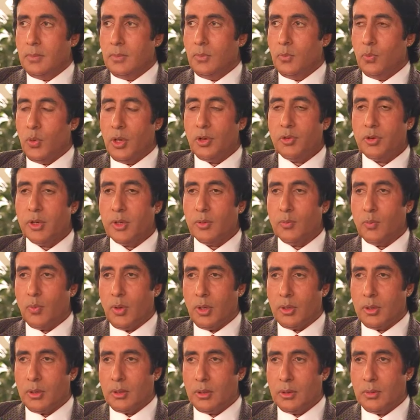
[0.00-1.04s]
wondering what
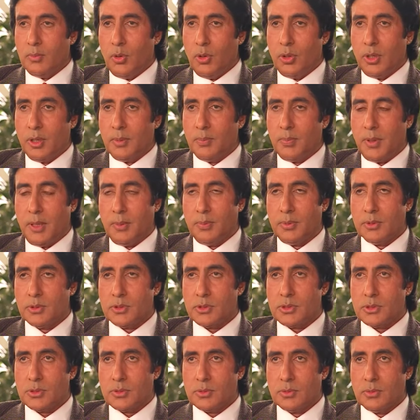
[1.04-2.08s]
the morning papers
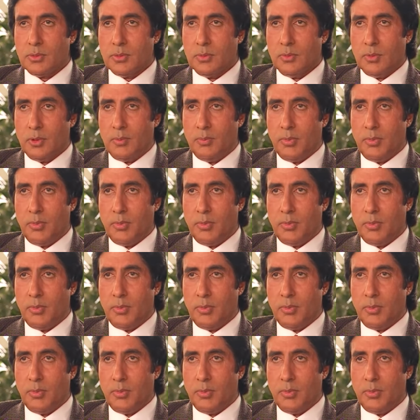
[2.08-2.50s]
would